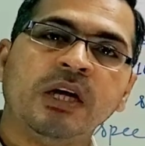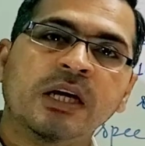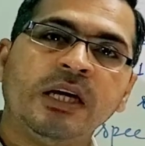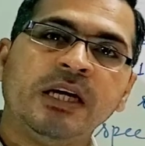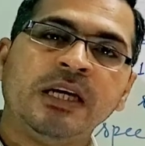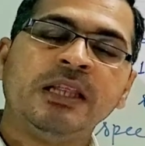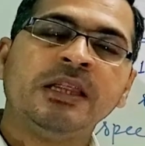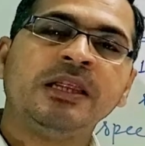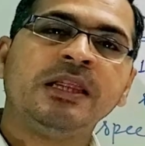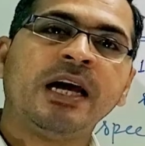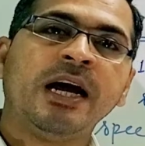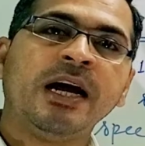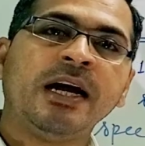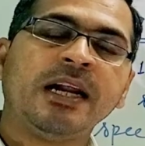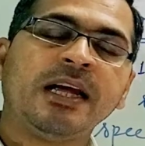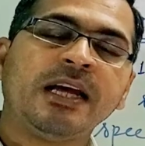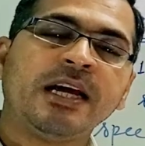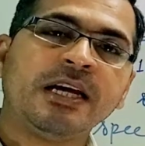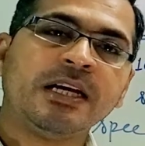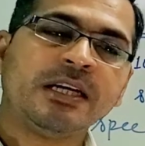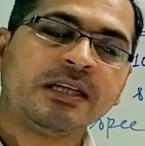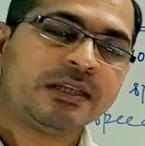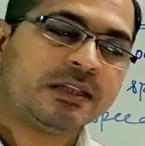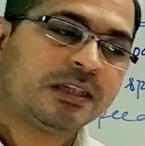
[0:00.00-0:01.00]
In that
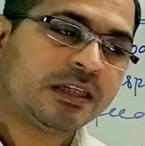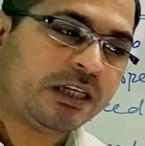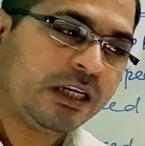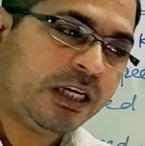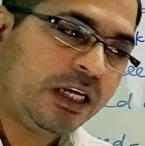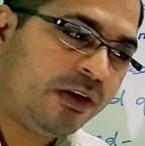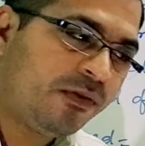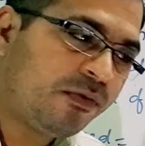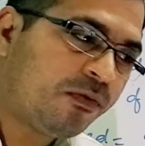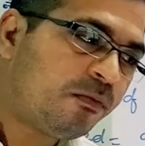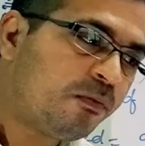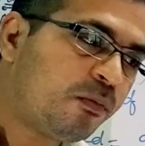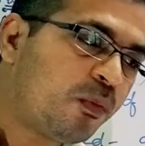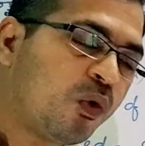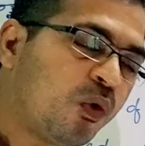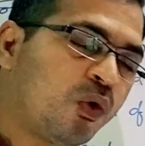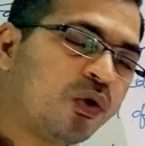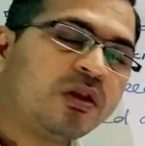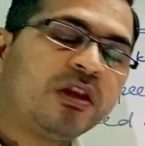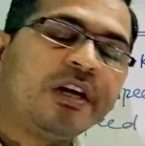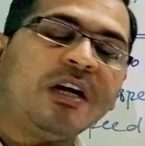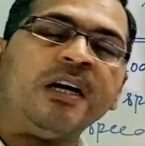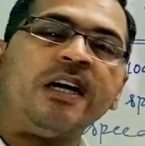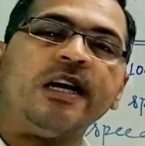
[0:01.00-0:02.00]
case, if
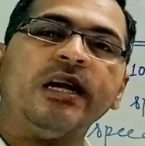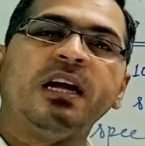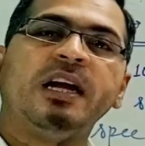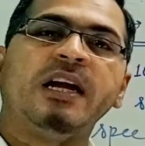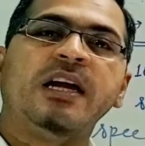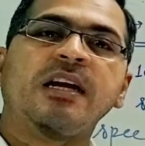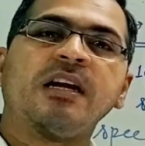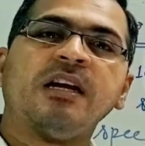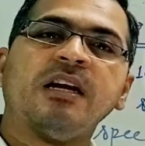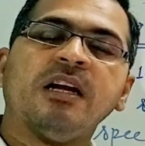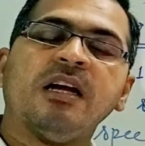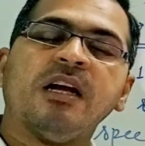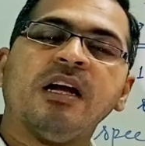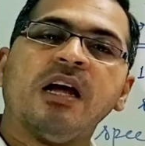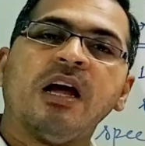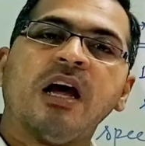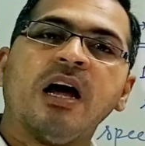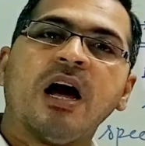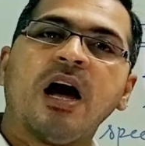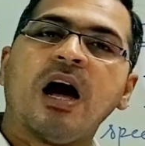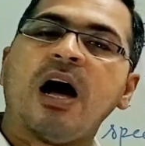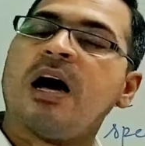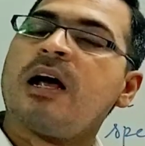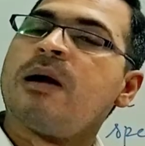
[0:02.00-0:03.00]
both the
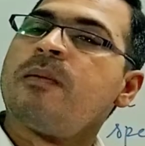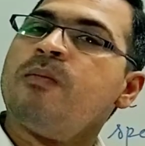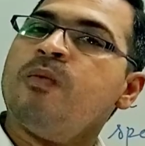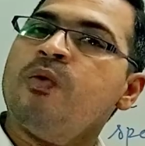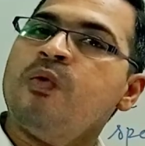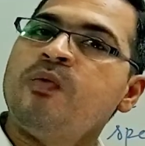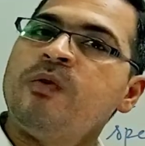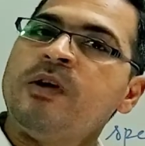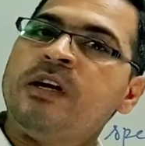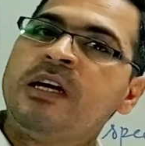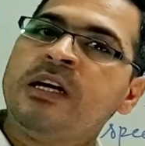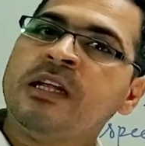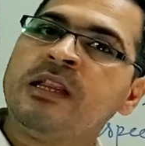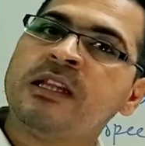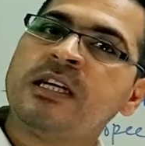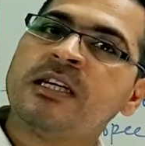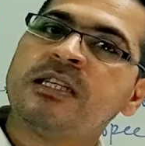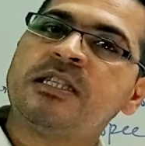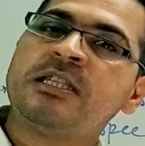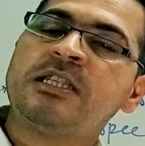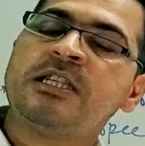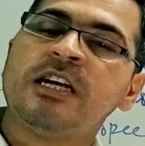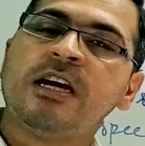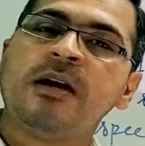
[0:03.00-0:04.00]
train are moving in the
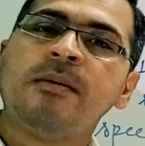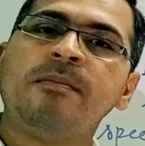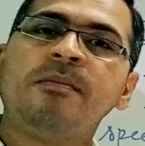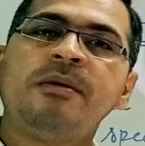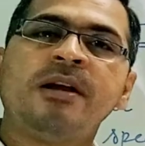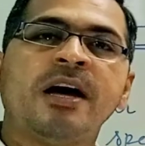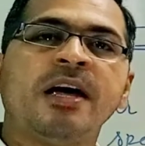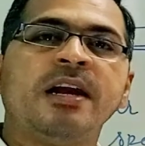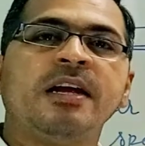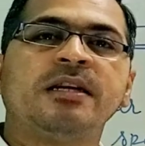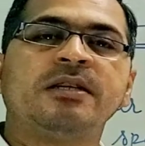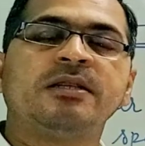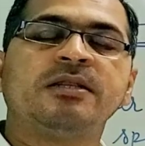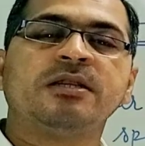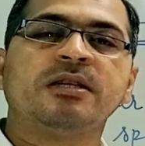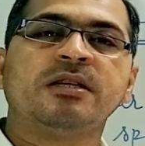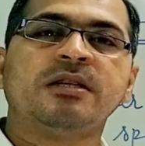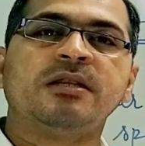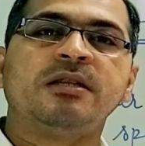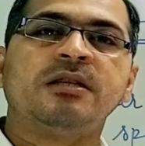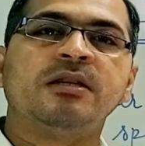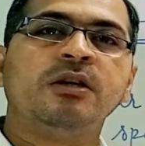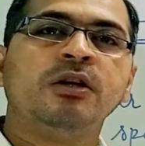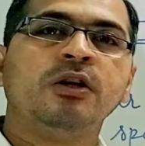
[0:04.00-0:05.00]
same
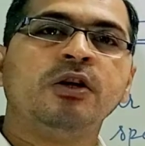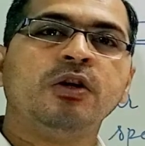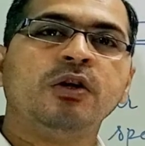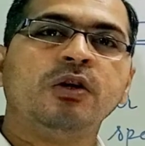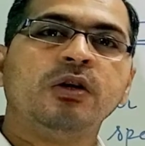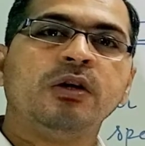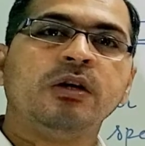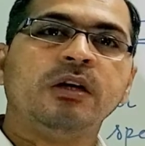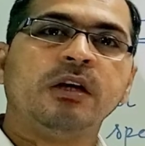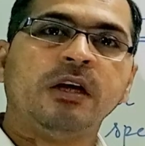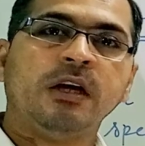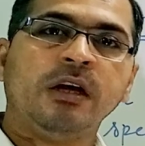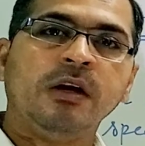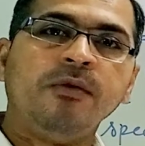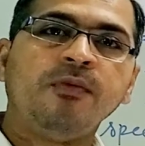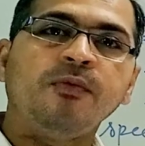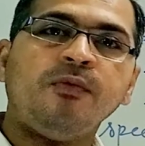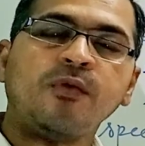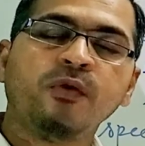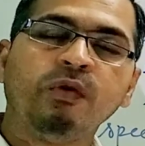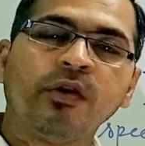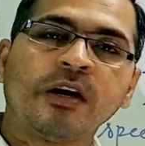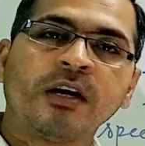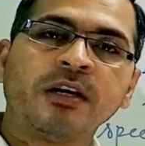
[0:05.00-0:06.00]
direction,
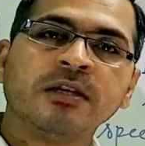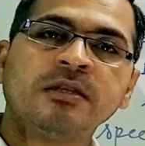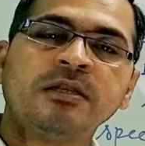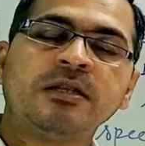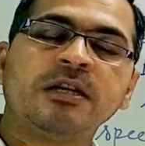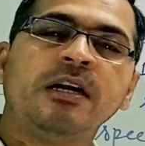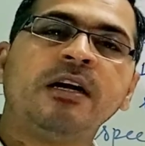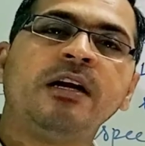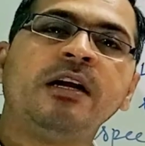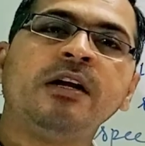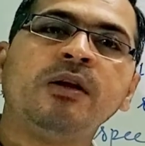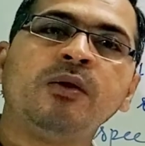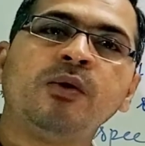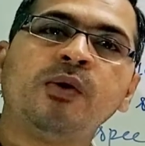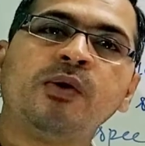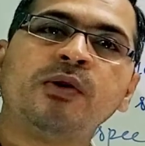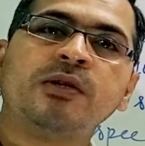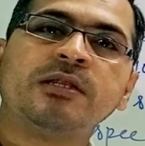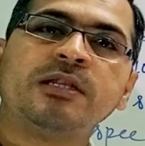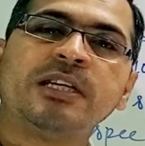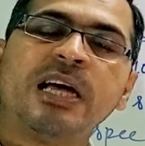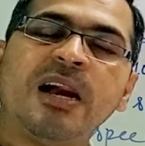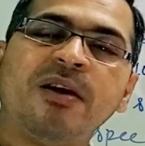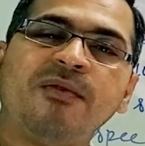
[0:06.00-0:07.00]
if you considering
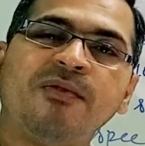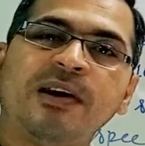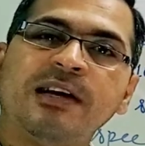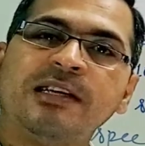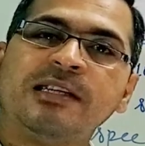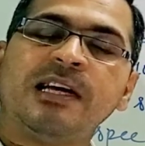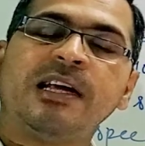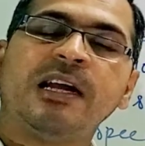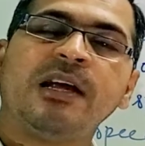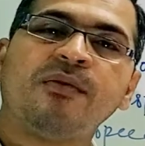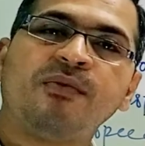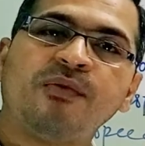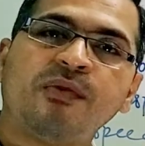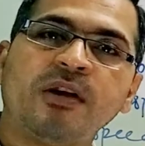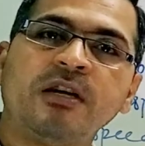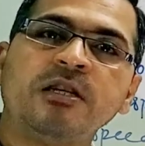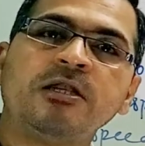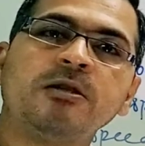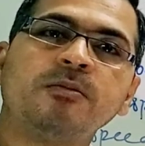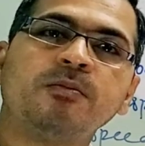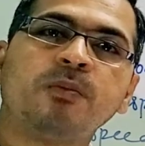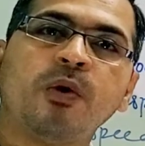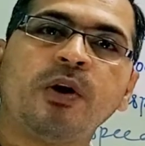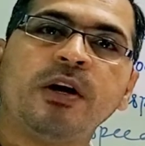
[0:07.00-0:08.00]
yourself as a
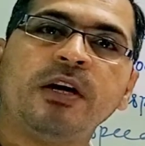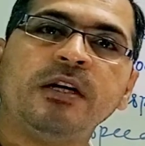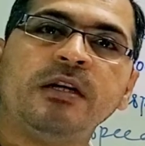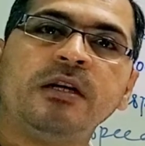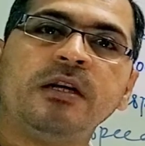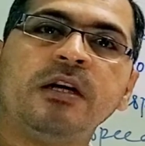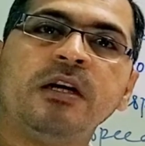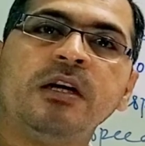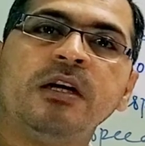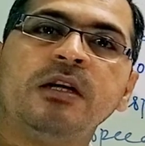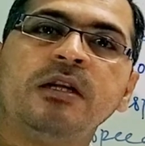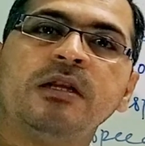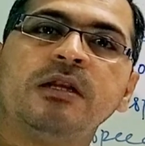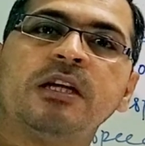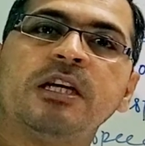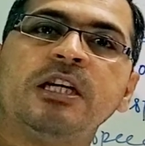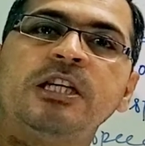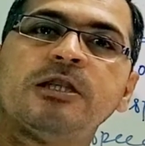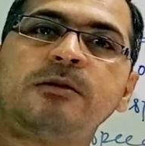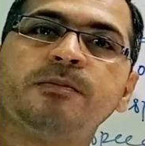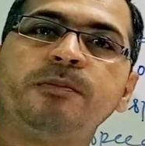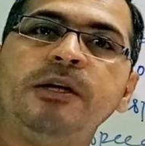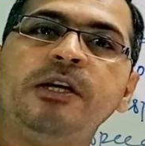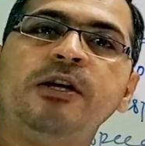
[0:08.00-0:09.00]
reference point,
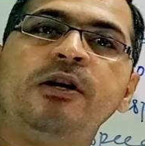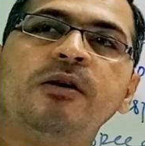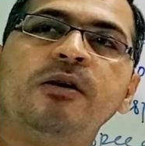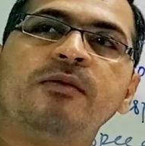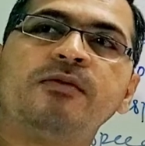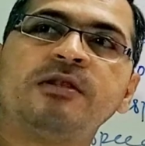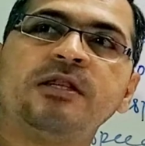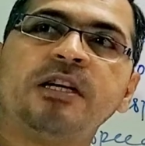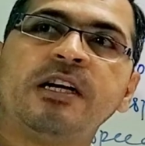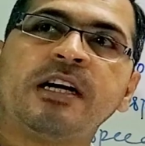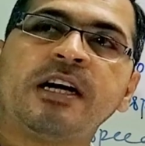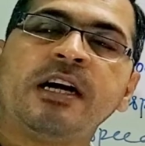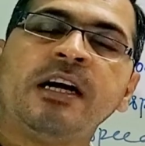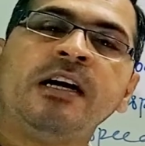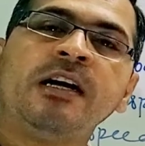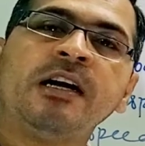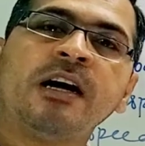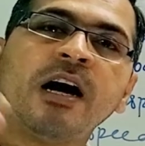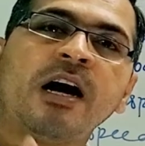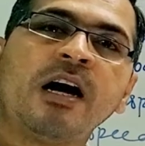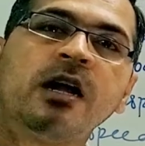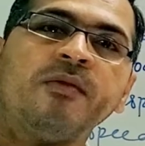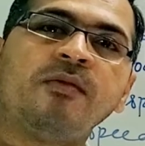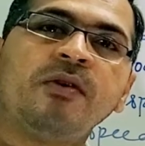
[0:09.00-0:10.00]
the speed of second
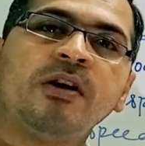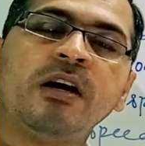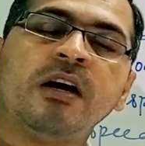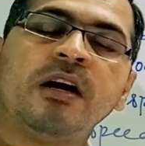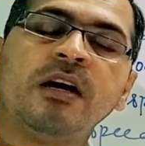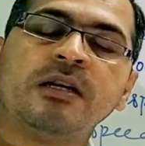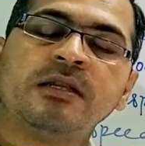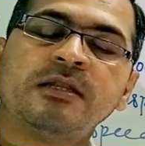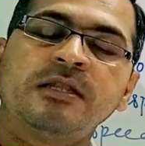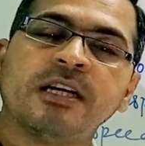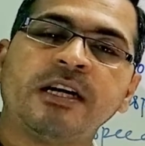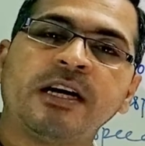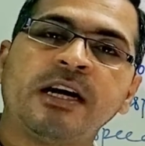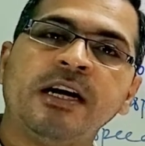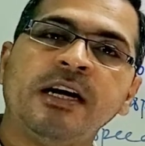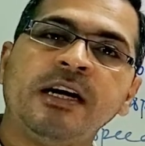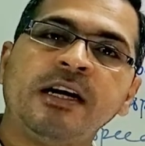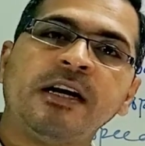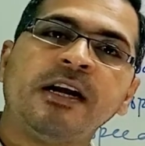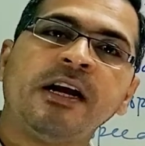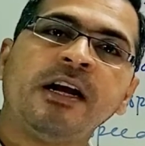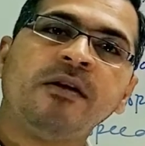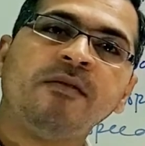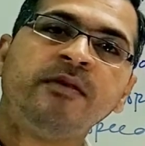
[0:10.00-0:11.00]

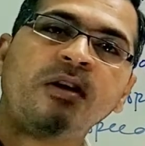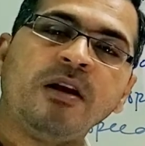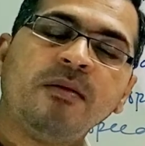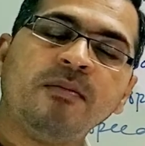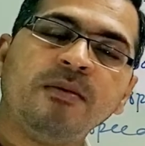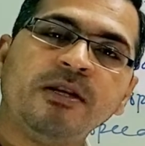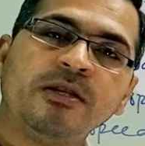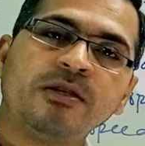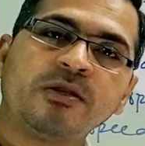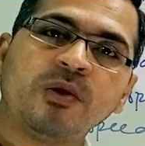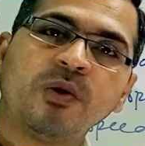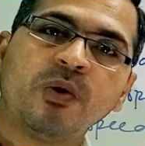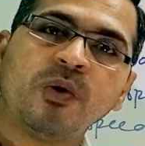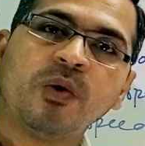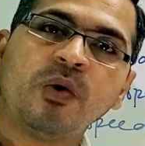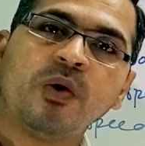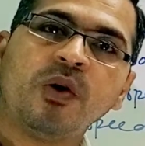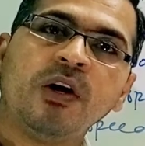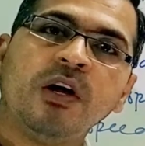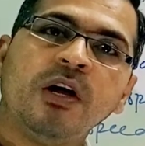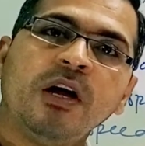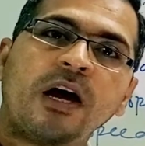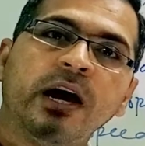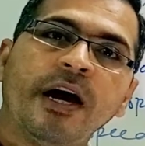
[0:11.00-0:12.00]
train will be
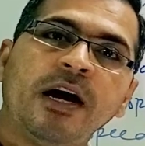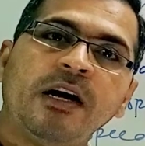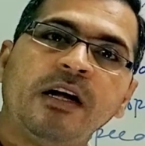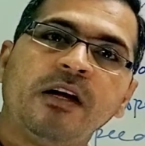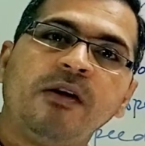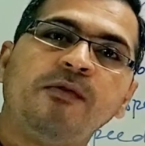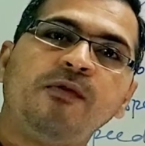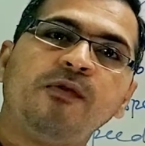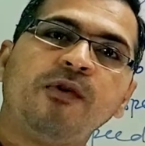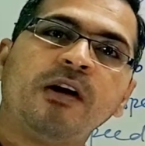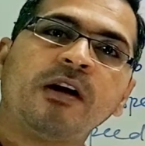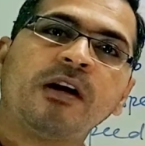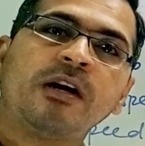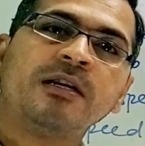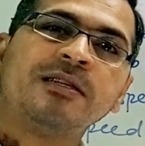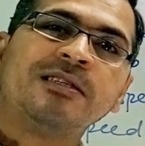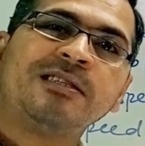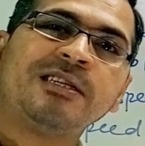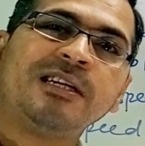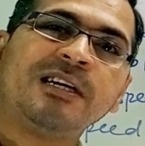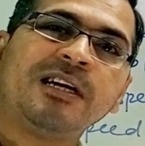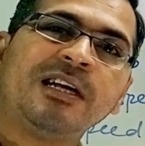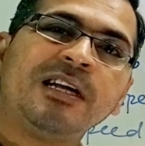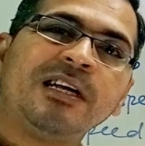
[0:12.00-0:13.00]
slow, and if you are
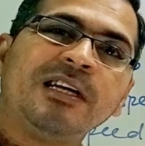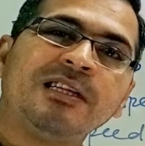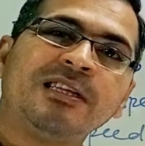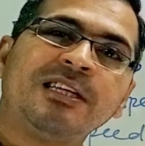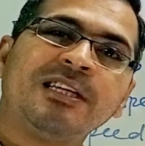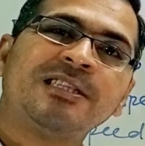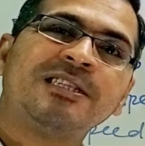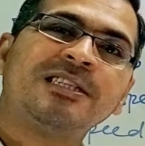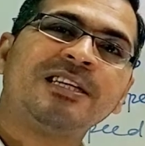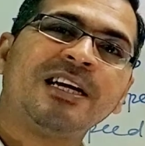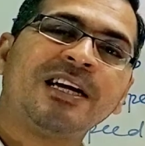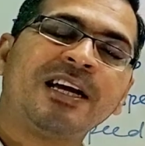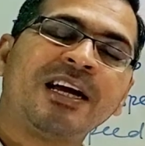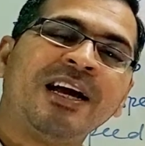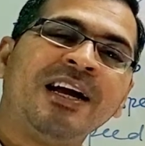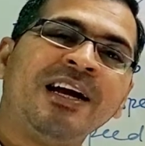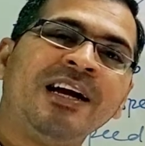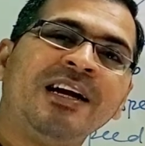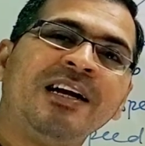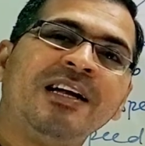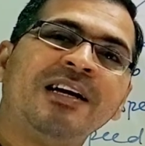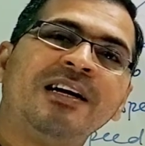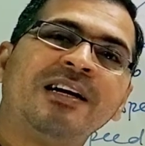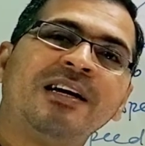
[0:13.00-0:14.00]
considering the
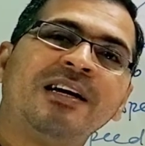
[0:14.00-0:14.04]
second